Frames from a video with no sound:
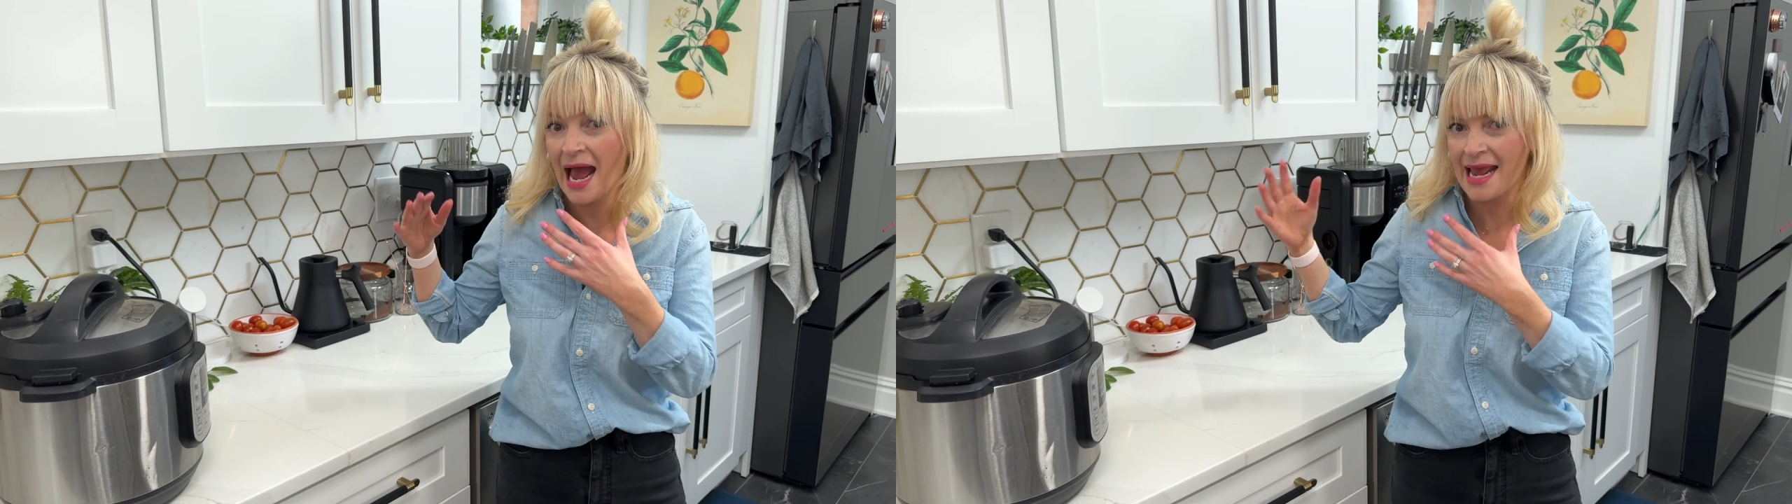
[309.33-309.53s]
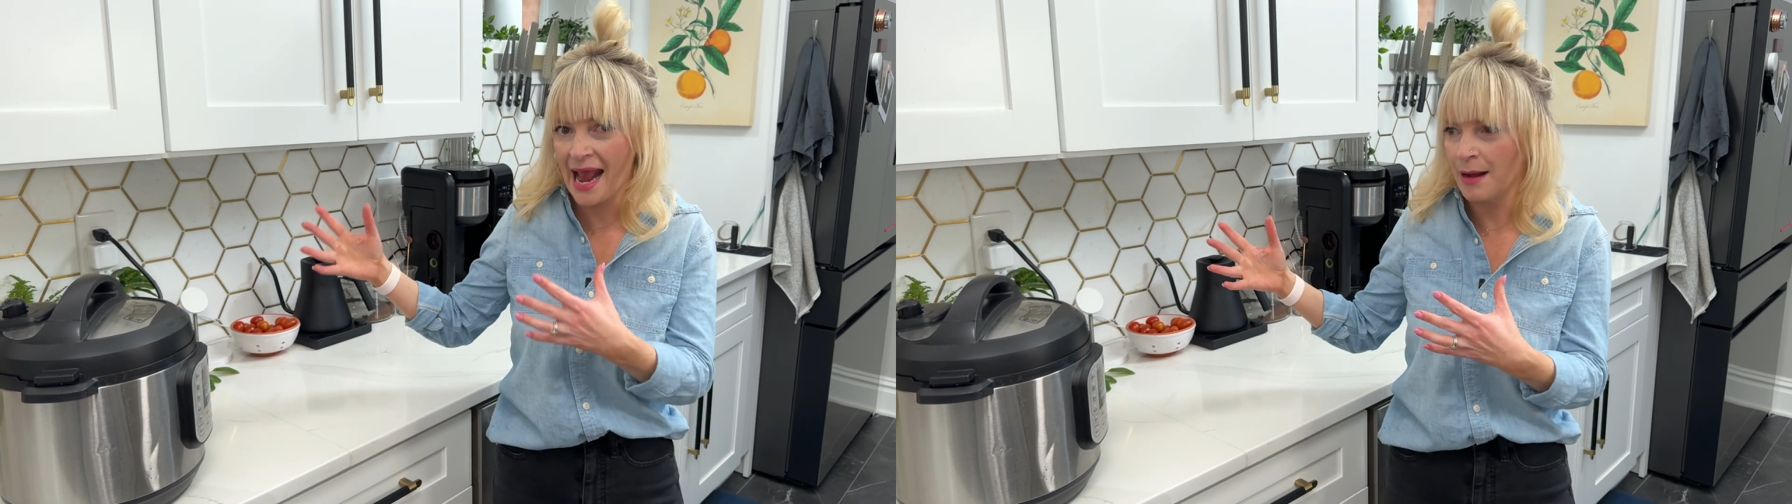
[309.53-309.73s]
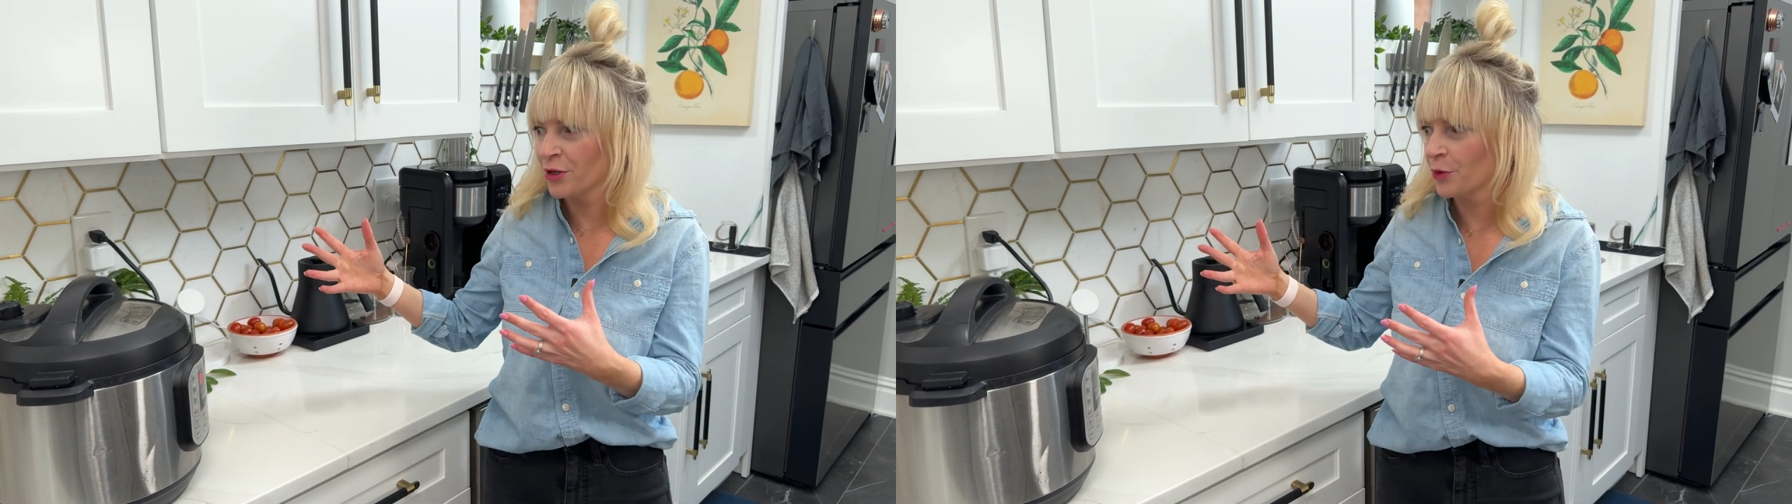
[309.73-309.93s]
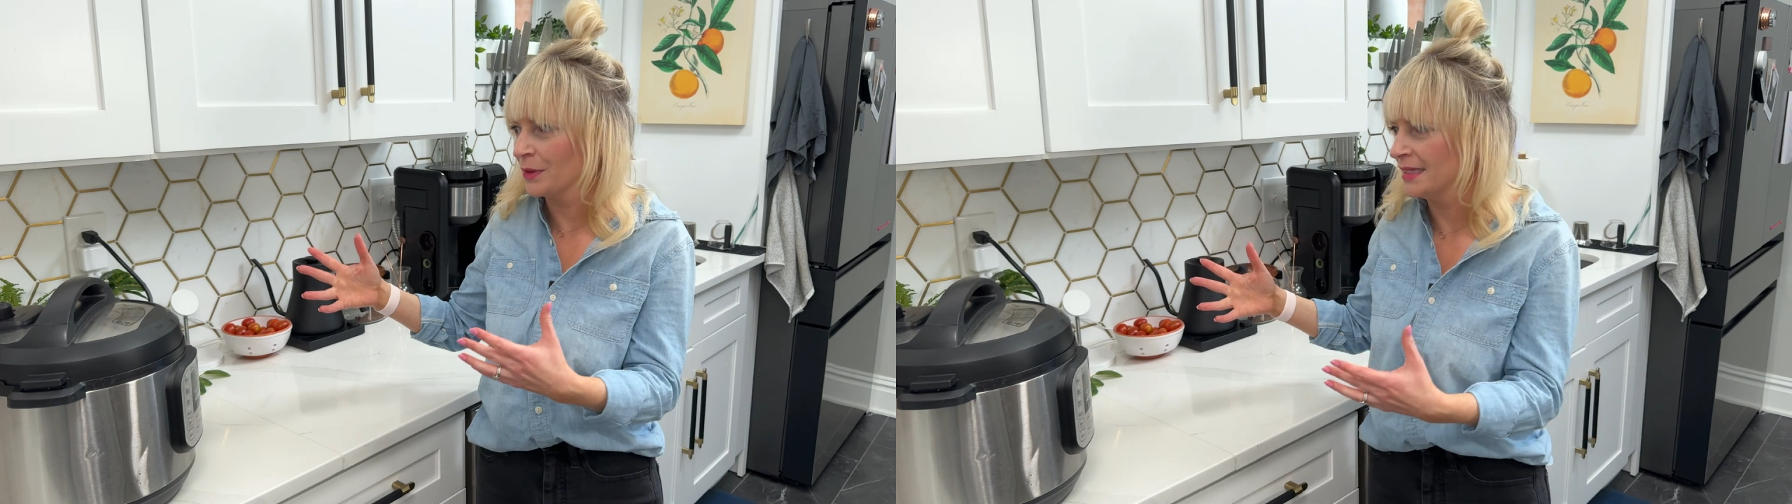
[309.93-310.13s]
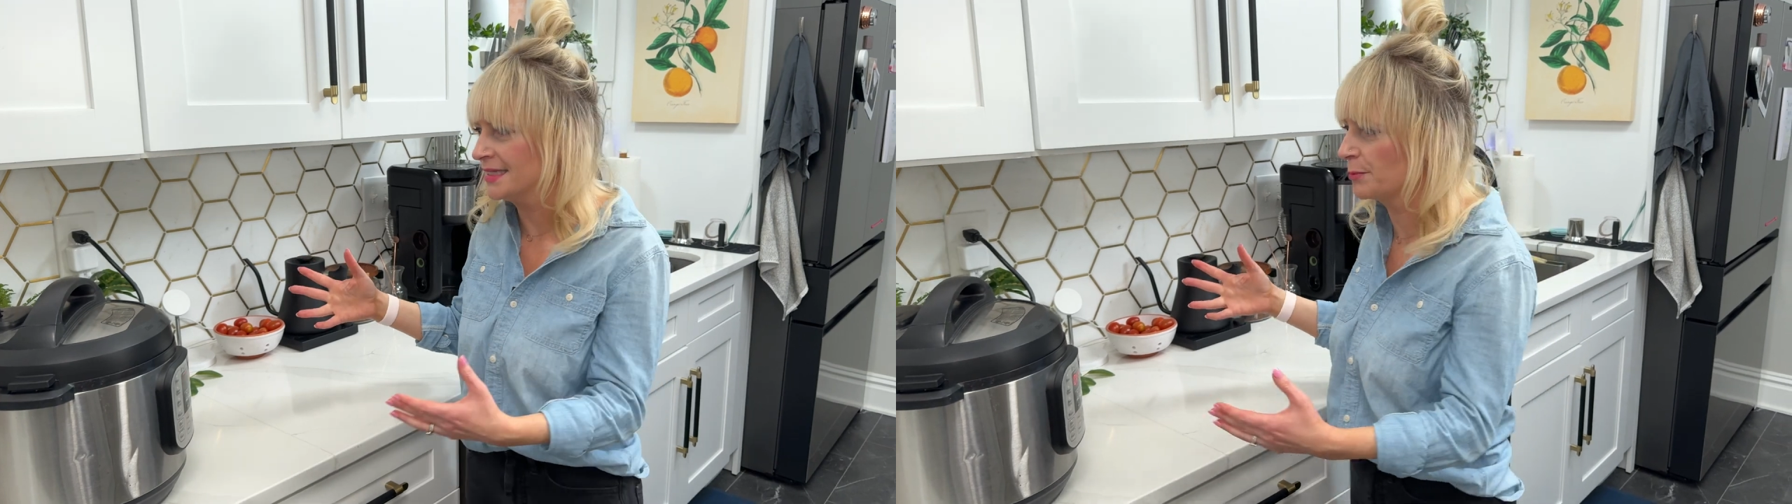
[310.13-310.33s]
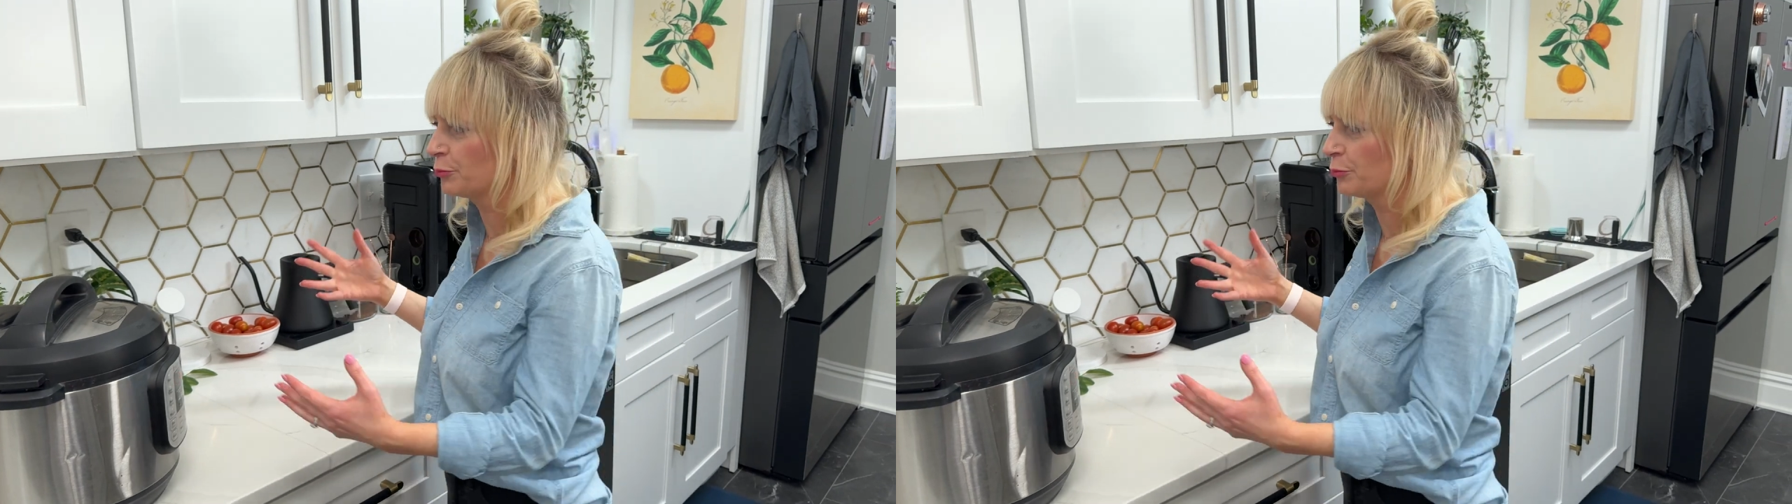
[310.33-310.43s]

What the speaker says: I am gonna release the